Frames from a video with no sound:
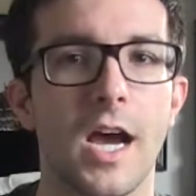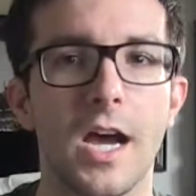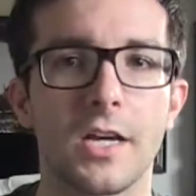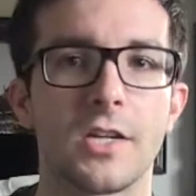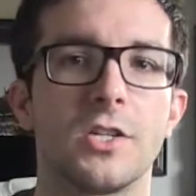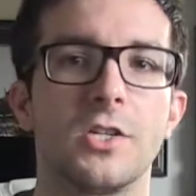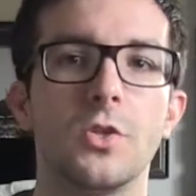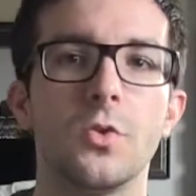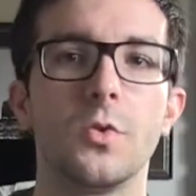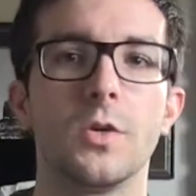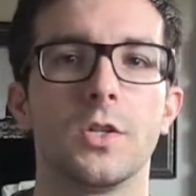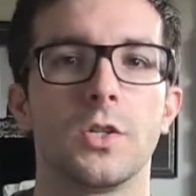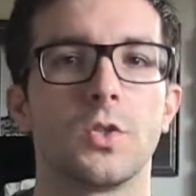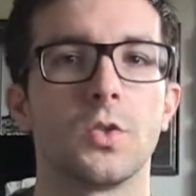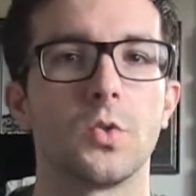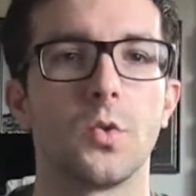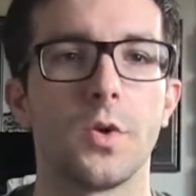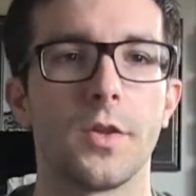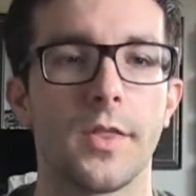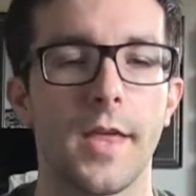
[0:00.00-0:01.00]
I do
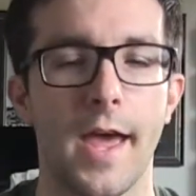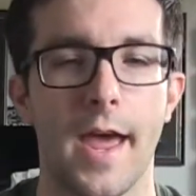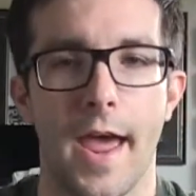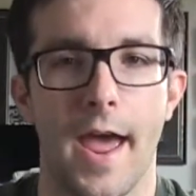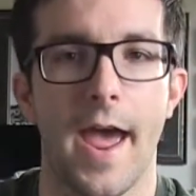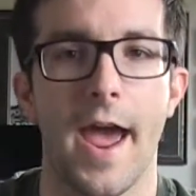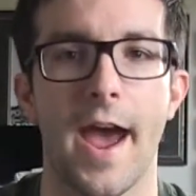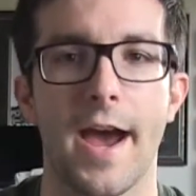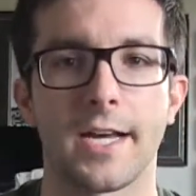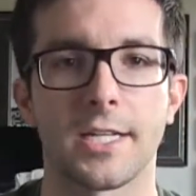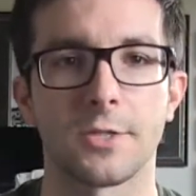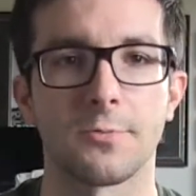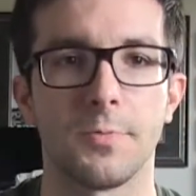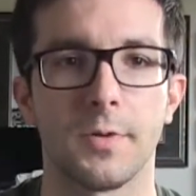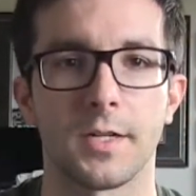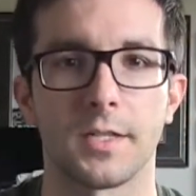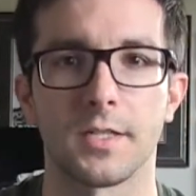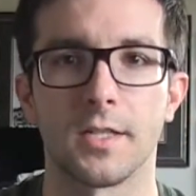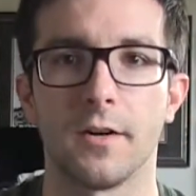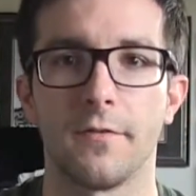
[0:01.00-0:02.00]
enjoy that
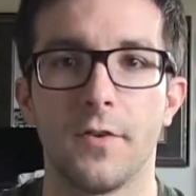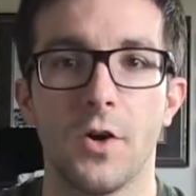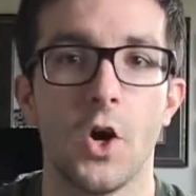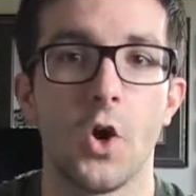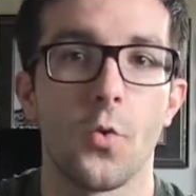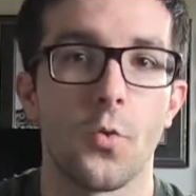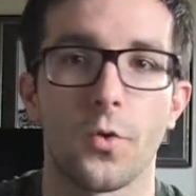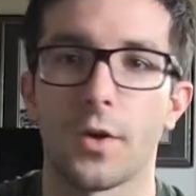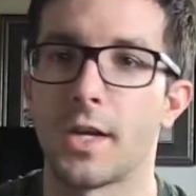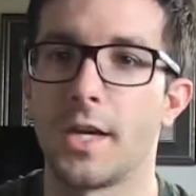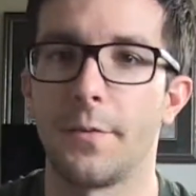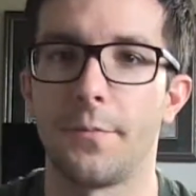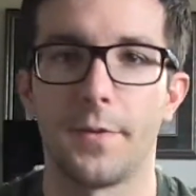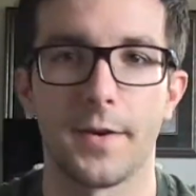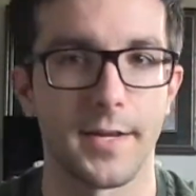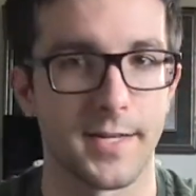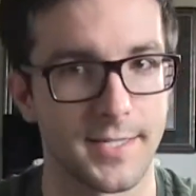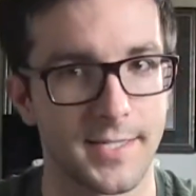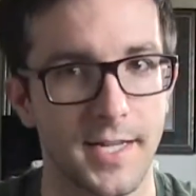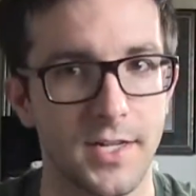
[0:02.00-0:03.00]
aspect of we're keeping
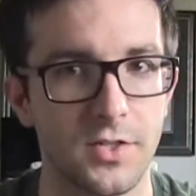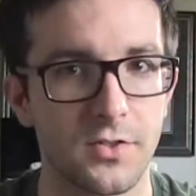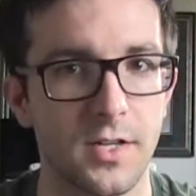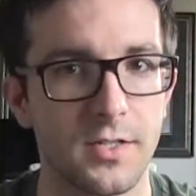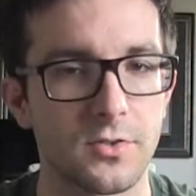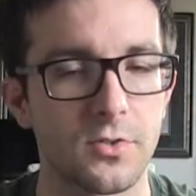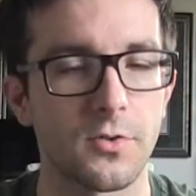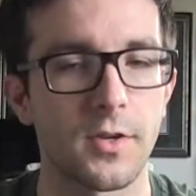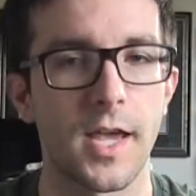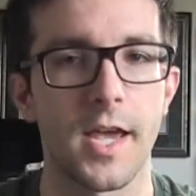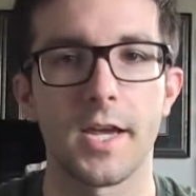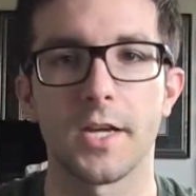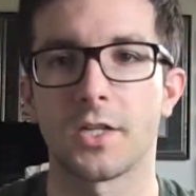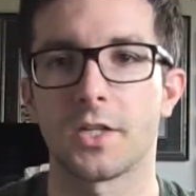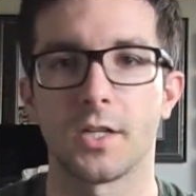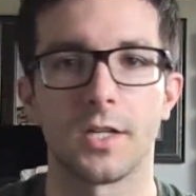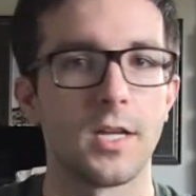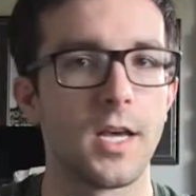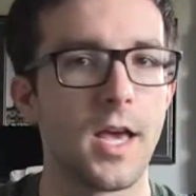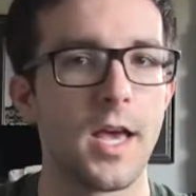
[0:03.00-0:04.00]
a centralized
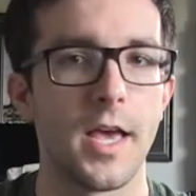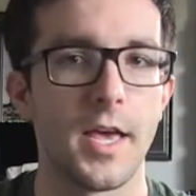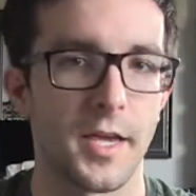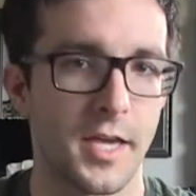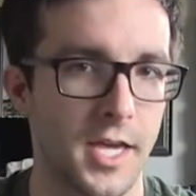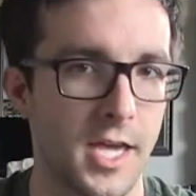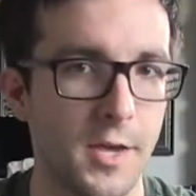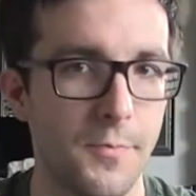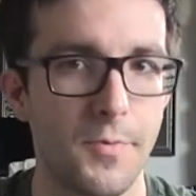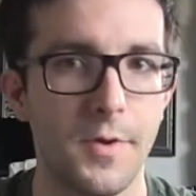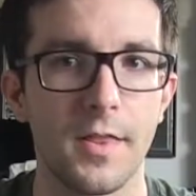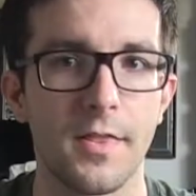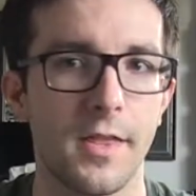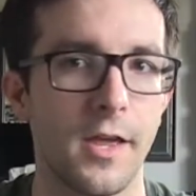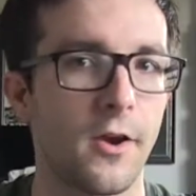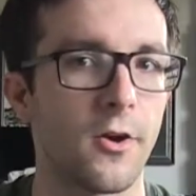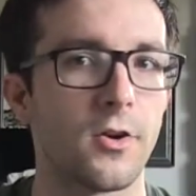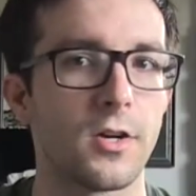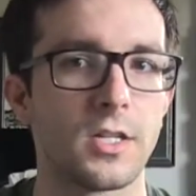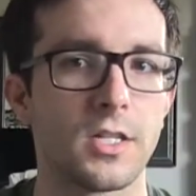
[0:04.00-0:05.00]
location, keep it
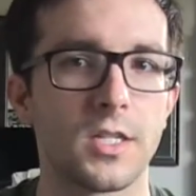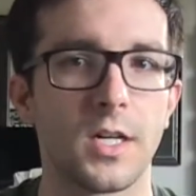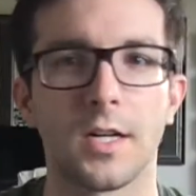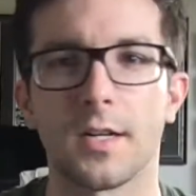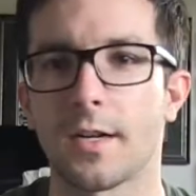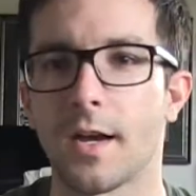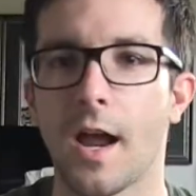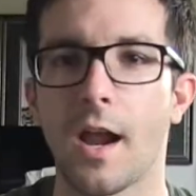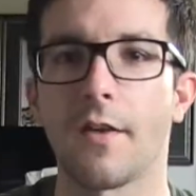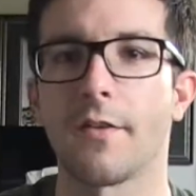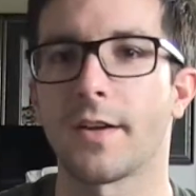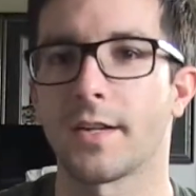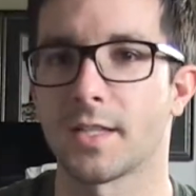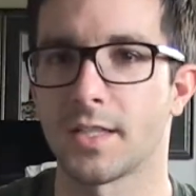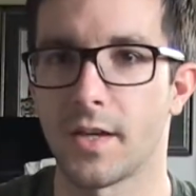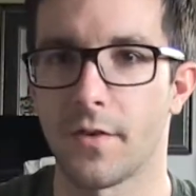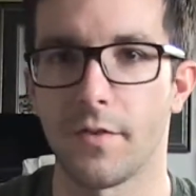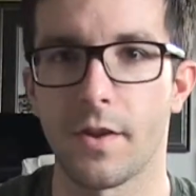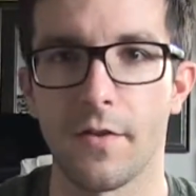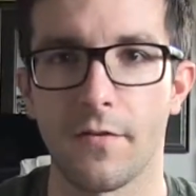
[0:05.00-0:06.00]
there, done, kind of like
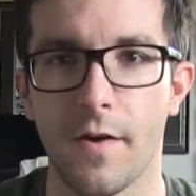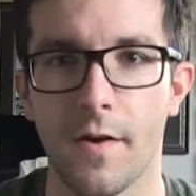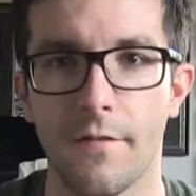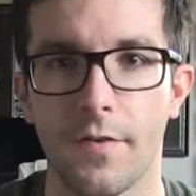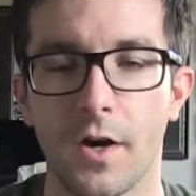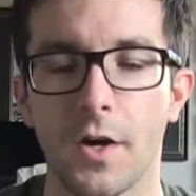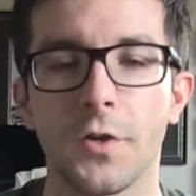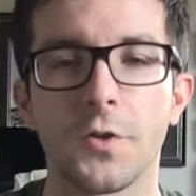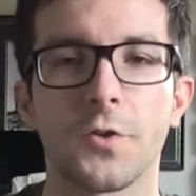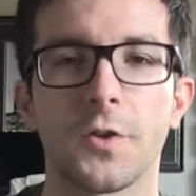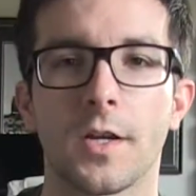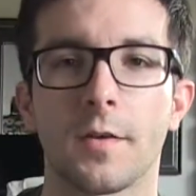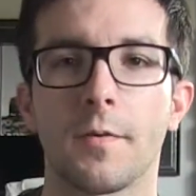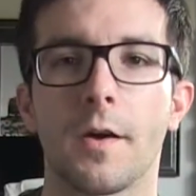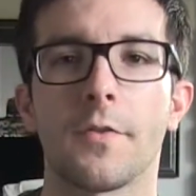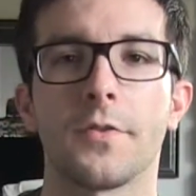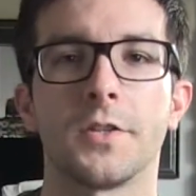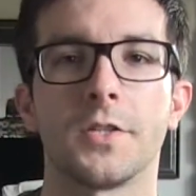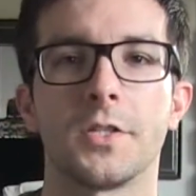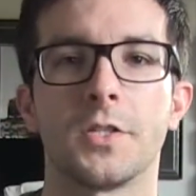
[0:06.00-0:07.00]
7500 came
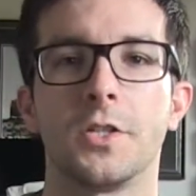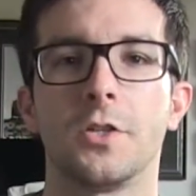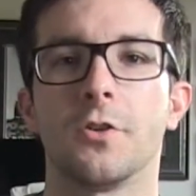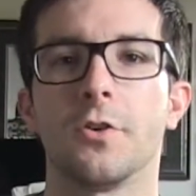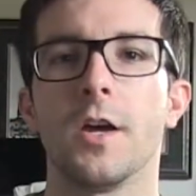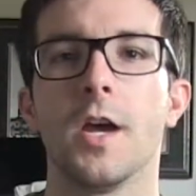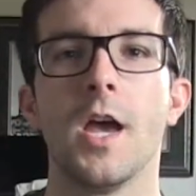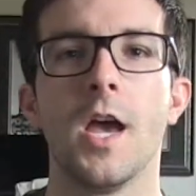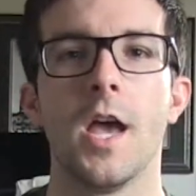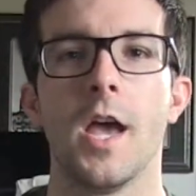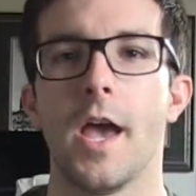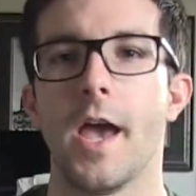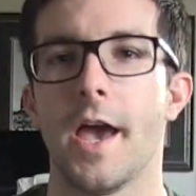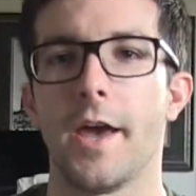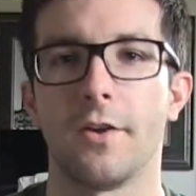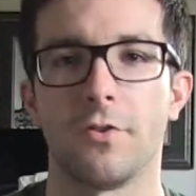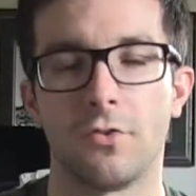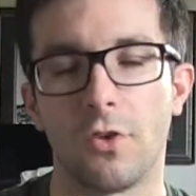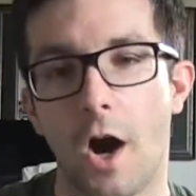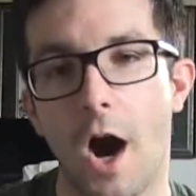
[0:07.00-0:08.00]
out this year,
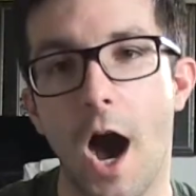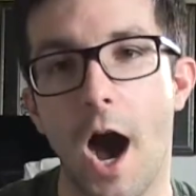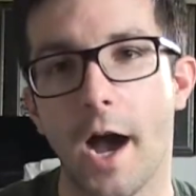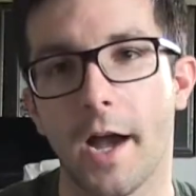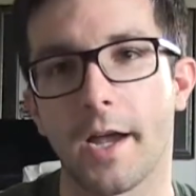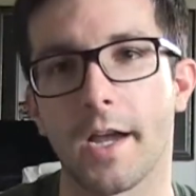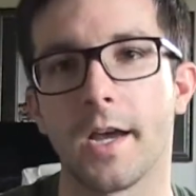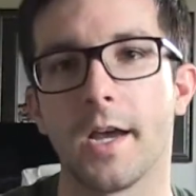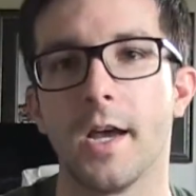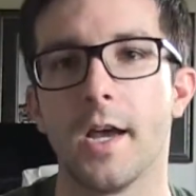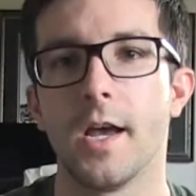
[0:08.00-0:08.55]
and Lock.